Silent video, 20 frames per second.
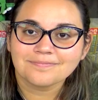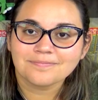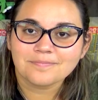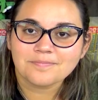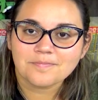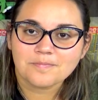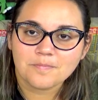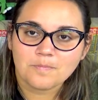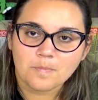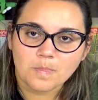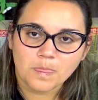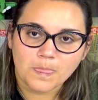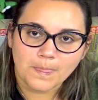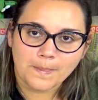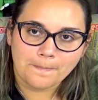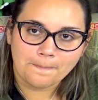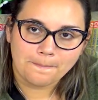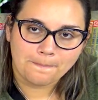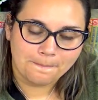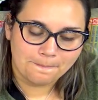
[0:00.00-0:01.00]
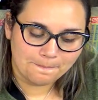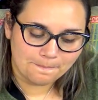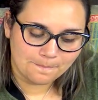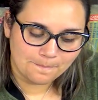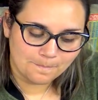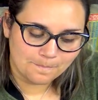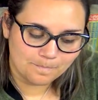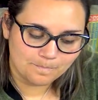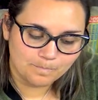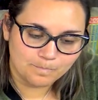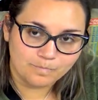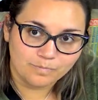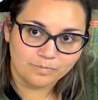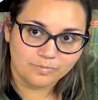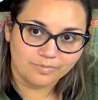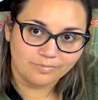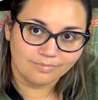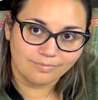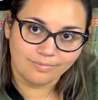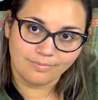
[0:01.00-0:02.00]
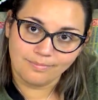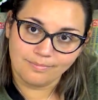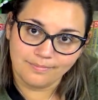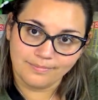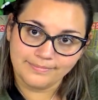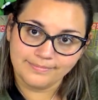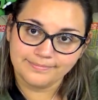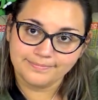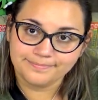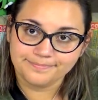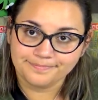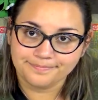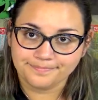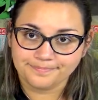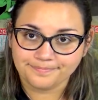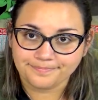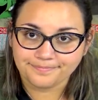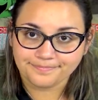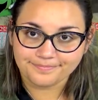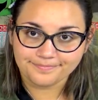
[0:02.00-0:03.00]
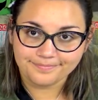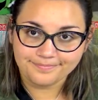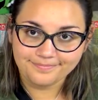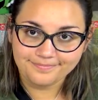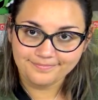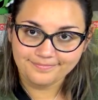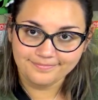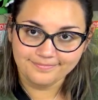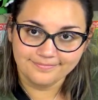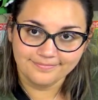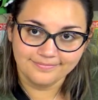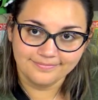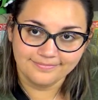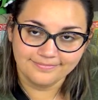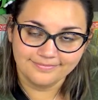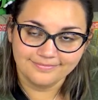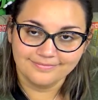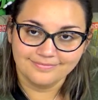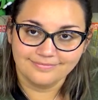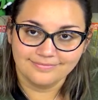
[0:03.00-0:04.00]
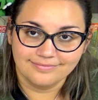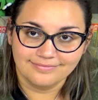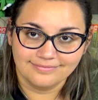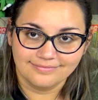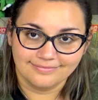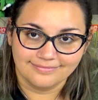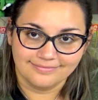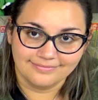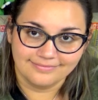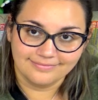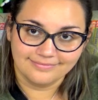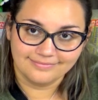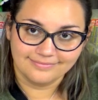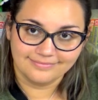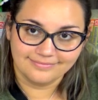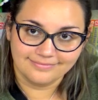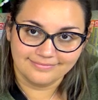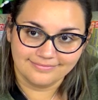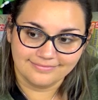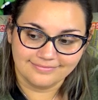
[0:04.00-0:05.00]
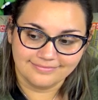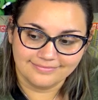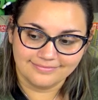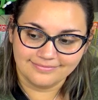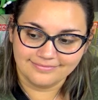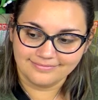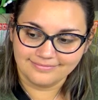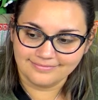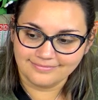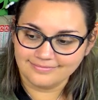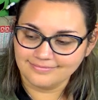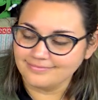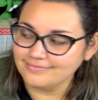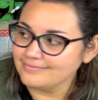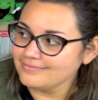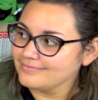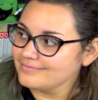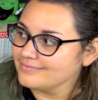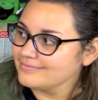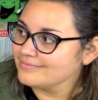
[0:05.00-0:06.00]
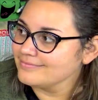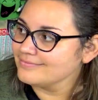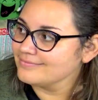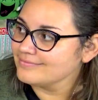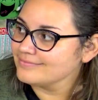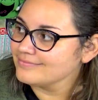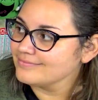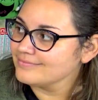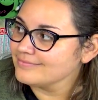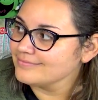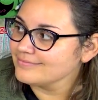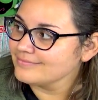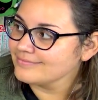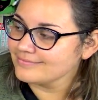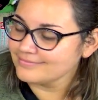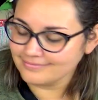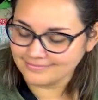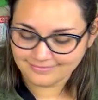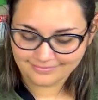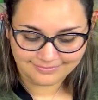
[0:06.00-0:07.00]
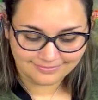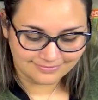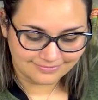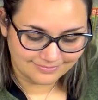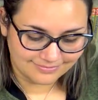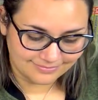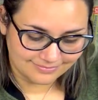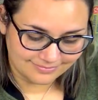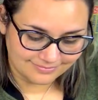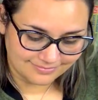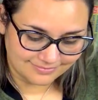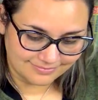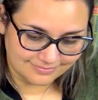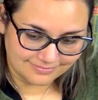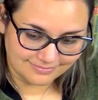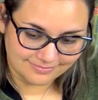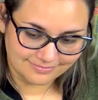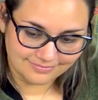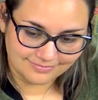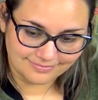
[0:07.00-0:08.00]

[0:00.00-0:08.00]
(not speaking)